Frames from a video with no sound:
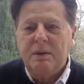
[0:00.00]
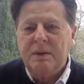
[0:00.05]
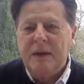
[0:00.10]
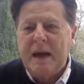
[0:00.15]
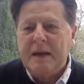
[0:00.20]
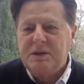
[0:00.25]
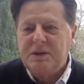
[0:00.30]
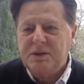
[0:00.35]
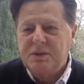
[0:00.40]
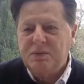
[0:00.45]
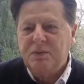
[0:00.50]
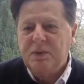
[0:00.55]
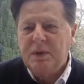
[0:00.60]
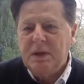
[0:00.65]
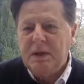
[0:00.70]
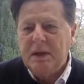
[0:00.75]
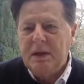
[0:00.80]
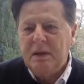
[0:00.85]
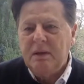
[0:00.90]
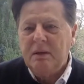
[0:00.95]

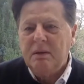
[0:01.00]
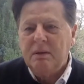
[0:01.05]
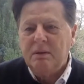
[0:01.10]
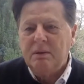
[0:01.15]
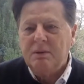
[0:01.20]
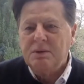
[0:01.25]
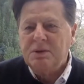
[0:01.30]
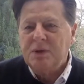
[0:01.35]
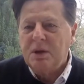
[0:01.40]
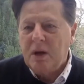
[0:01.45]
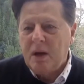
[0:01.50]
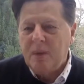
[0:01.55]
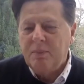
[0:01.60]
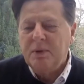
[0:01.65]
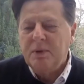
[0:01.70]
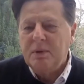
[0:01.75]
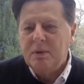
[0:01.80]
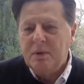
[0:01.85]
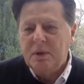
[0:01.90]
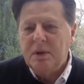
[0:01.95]
there's an
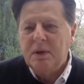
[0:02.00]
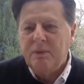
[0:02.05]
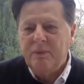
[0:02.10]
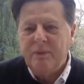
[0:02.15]
opportunity